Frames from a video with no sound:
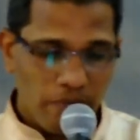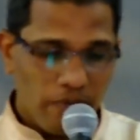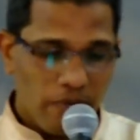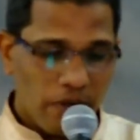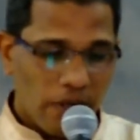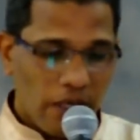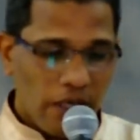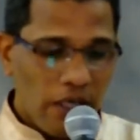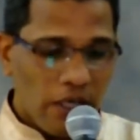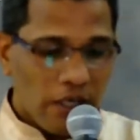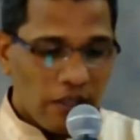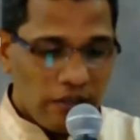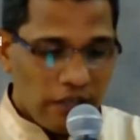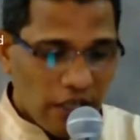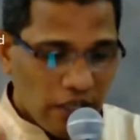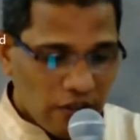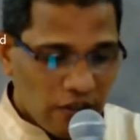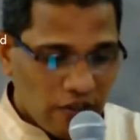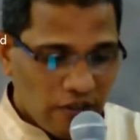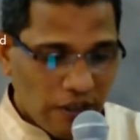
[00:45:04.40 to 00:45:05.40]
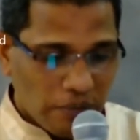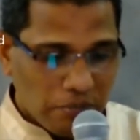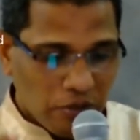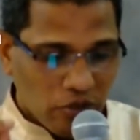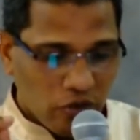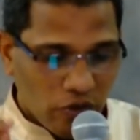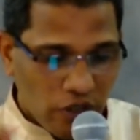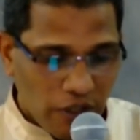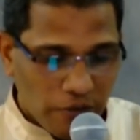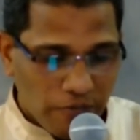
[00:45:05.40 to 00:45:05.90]
Okay? Genesis chapter
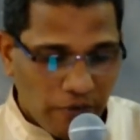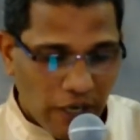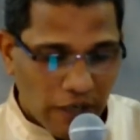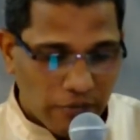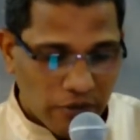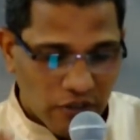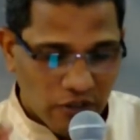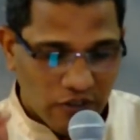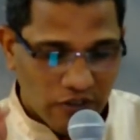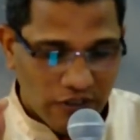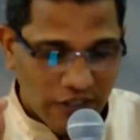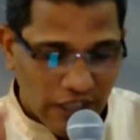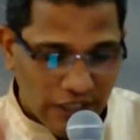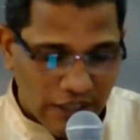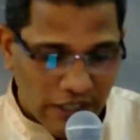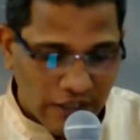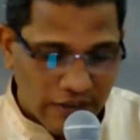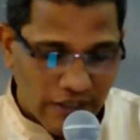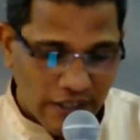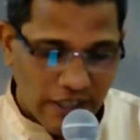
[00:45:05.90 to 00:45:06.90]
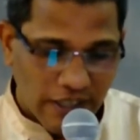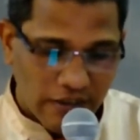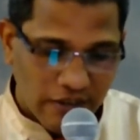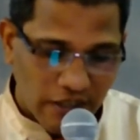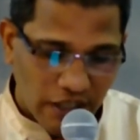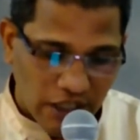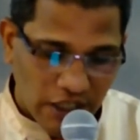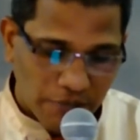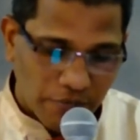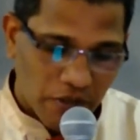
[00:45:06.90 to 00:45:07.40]
twenty-five, verses thirty-three and
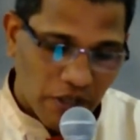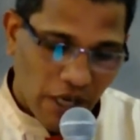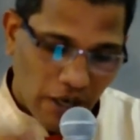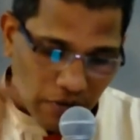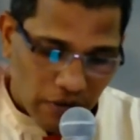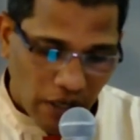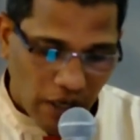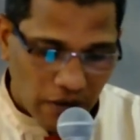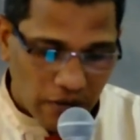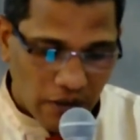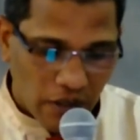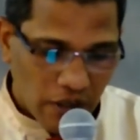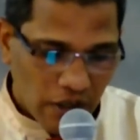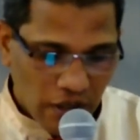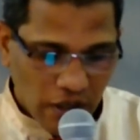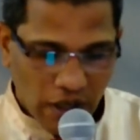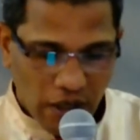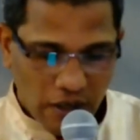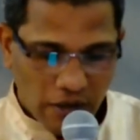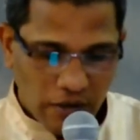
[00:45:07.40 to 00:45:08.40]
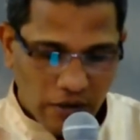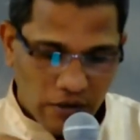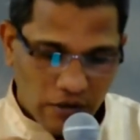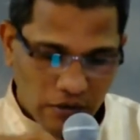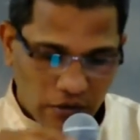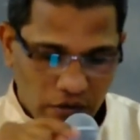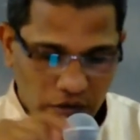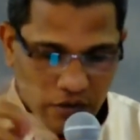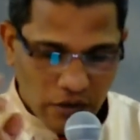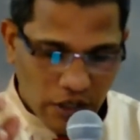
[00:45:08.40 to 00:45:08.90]
thirty-four. I'll, I'll, uh, uh,
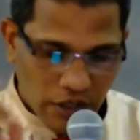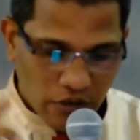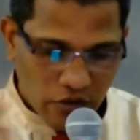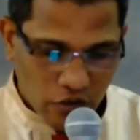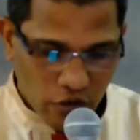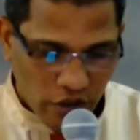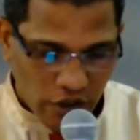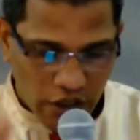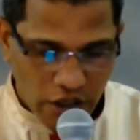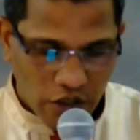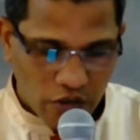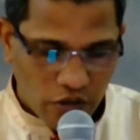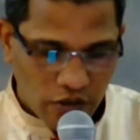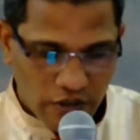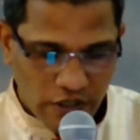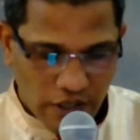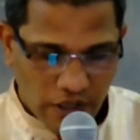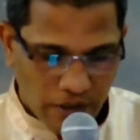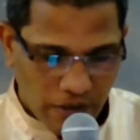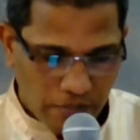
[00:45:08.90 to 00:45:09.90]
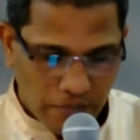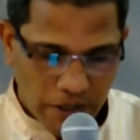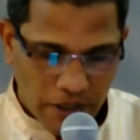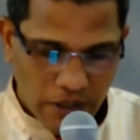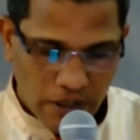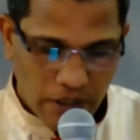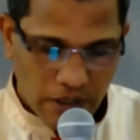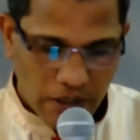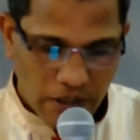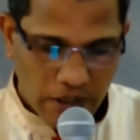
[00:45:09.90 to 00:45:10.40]
there is no need to I mean,
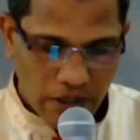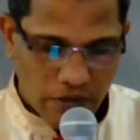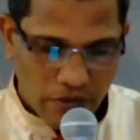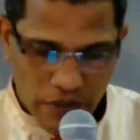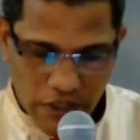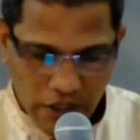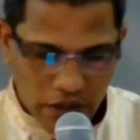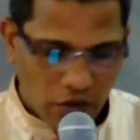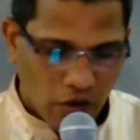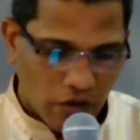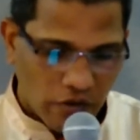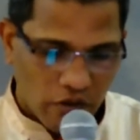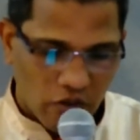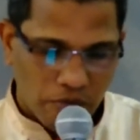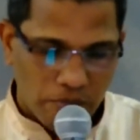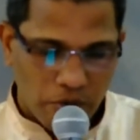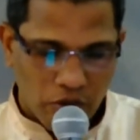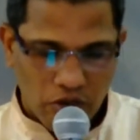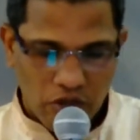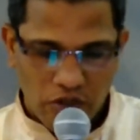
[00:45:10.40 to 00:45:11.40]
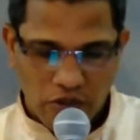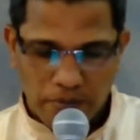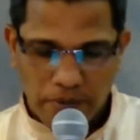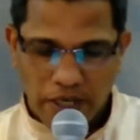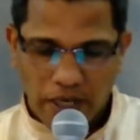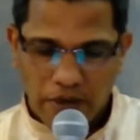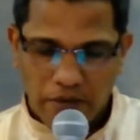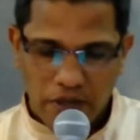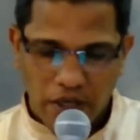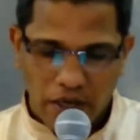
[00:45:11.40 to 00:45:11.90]
uh, uh, read all those portions, but
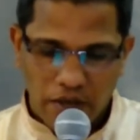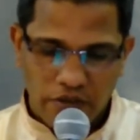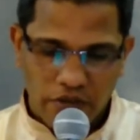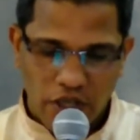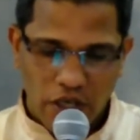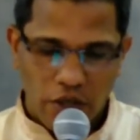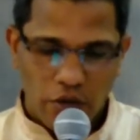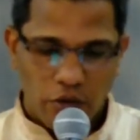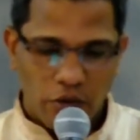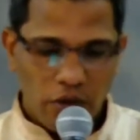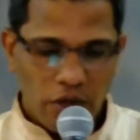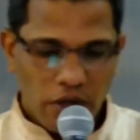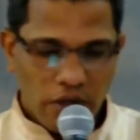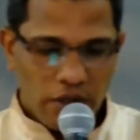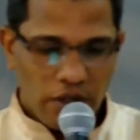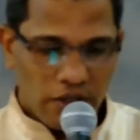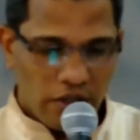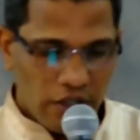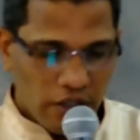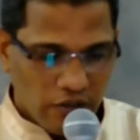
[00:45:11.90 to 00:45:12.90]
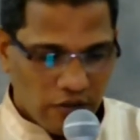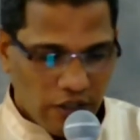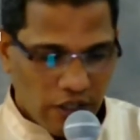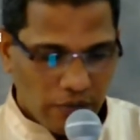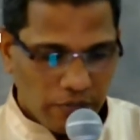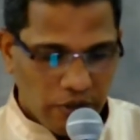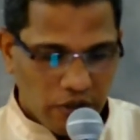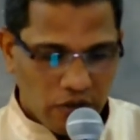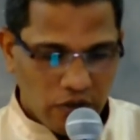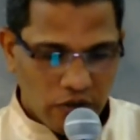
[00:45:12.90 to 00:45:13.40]
I'll, I'll tell you the things that
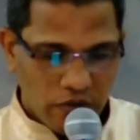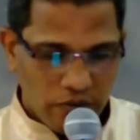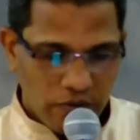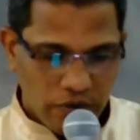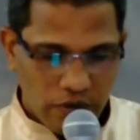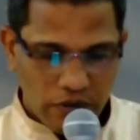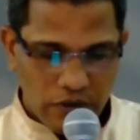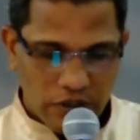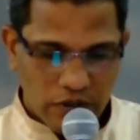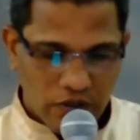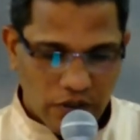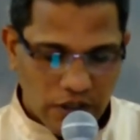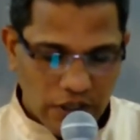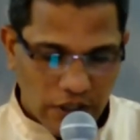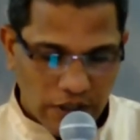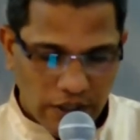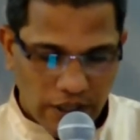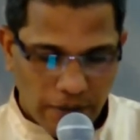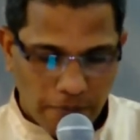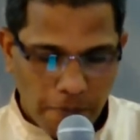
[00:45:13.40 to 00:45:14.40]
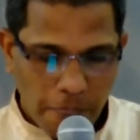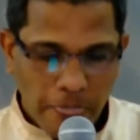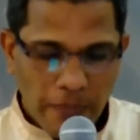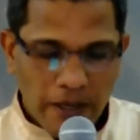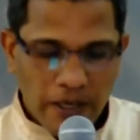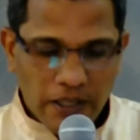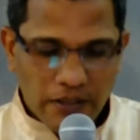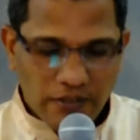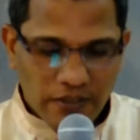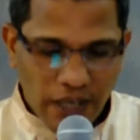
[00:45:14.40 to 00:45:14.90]
which is, which is written there.
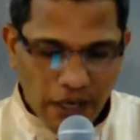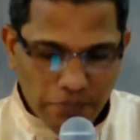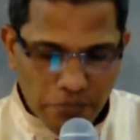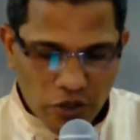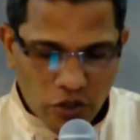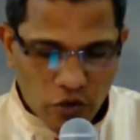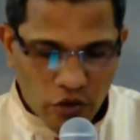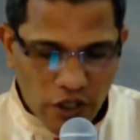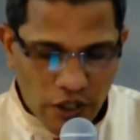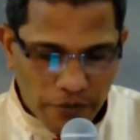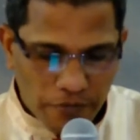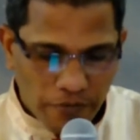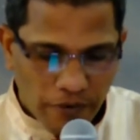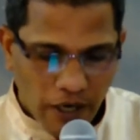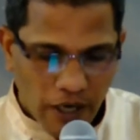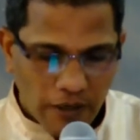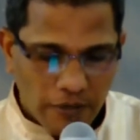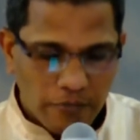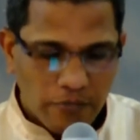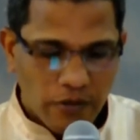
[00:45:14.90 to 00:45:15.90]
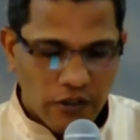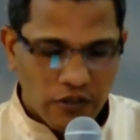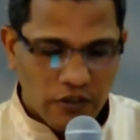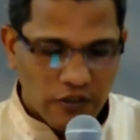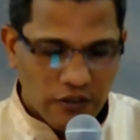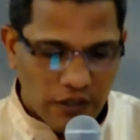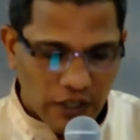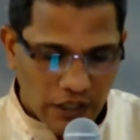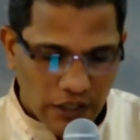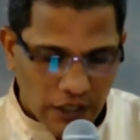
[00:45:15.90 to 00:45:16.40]
In chapter twenty-five, verses
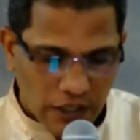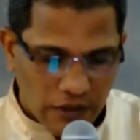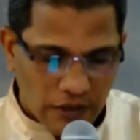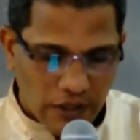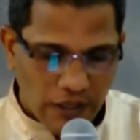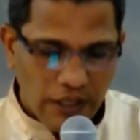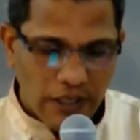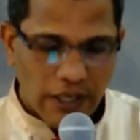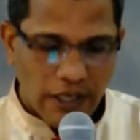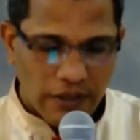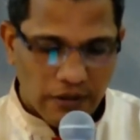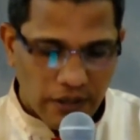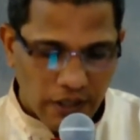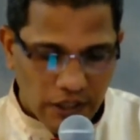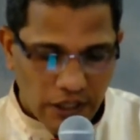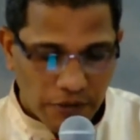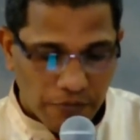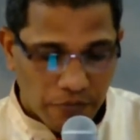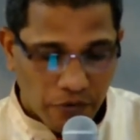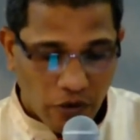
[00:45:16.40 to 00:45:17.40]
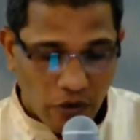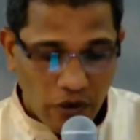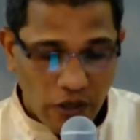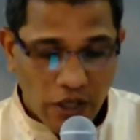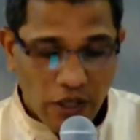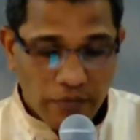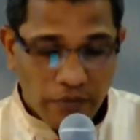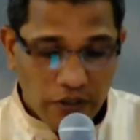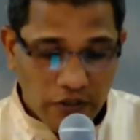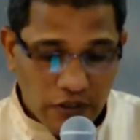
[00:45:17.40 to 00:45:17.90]
thirty-three and thirty-four,
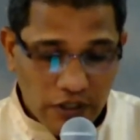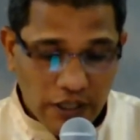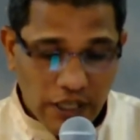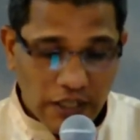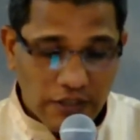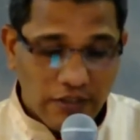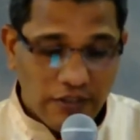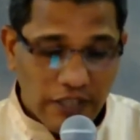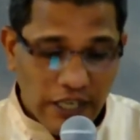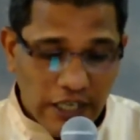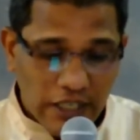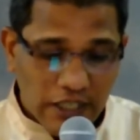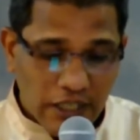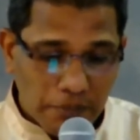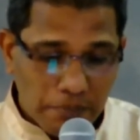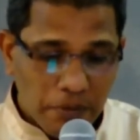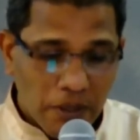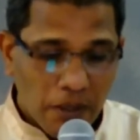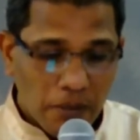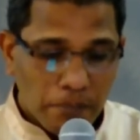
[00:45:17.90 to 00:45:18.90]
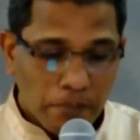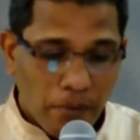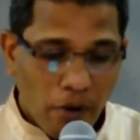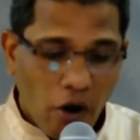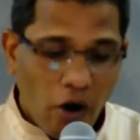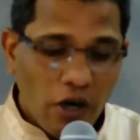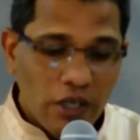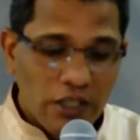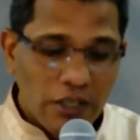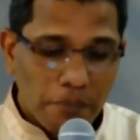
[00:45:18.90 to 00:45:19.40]
we see that Jacob
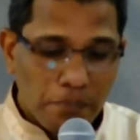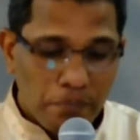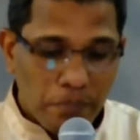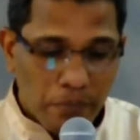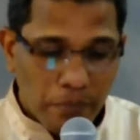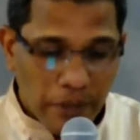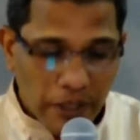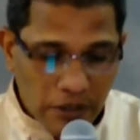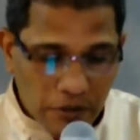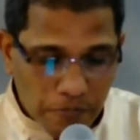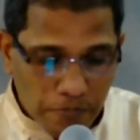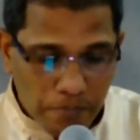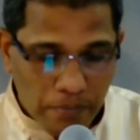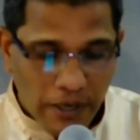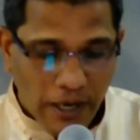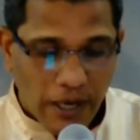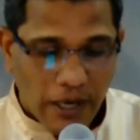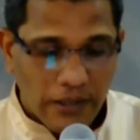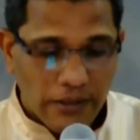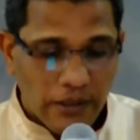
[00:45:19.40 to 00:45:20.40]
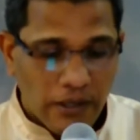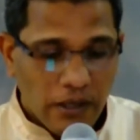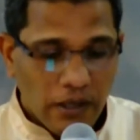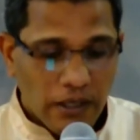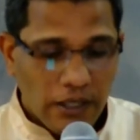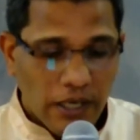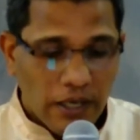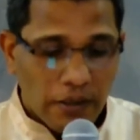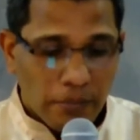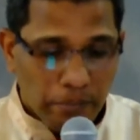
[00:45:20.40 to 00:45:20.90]
bought the birthright,
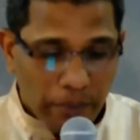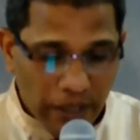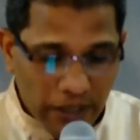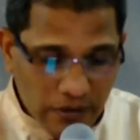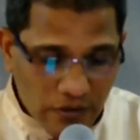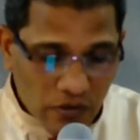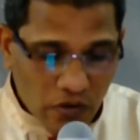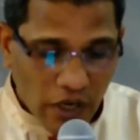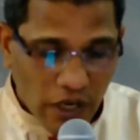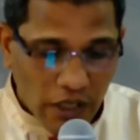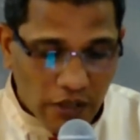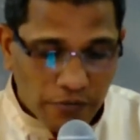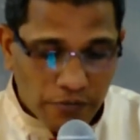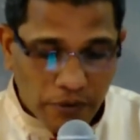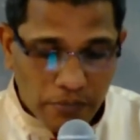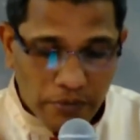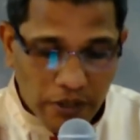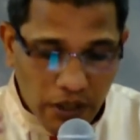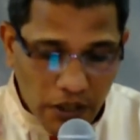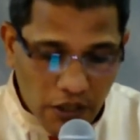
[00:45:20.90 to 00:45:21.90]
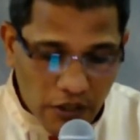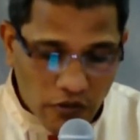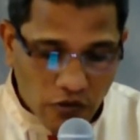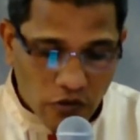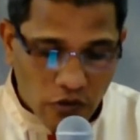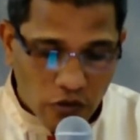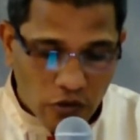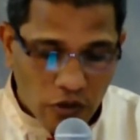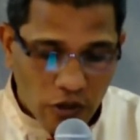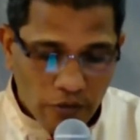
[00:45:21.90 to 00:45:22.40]
okay, birthright from
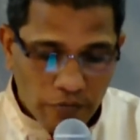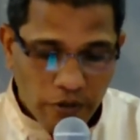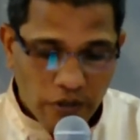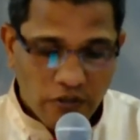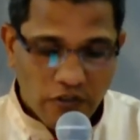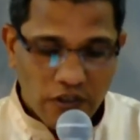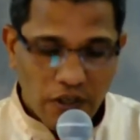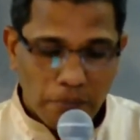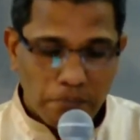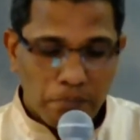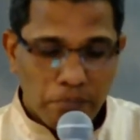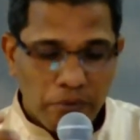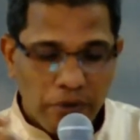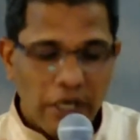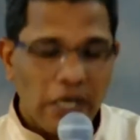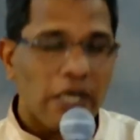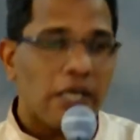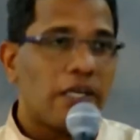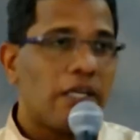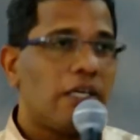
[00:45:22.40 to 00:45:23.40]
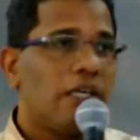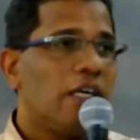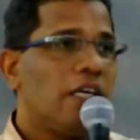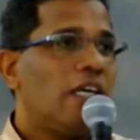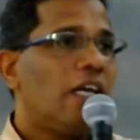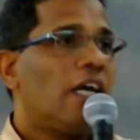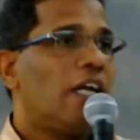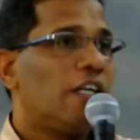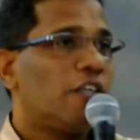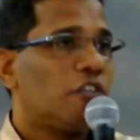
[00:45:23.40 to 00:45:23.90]
Esau for some bread
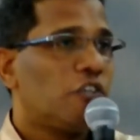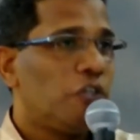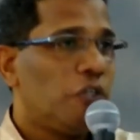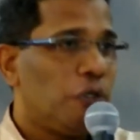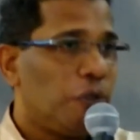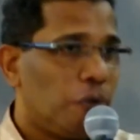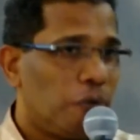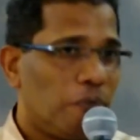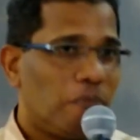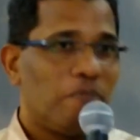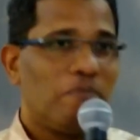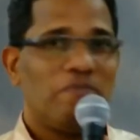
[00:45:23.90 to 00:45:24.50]
and a stew.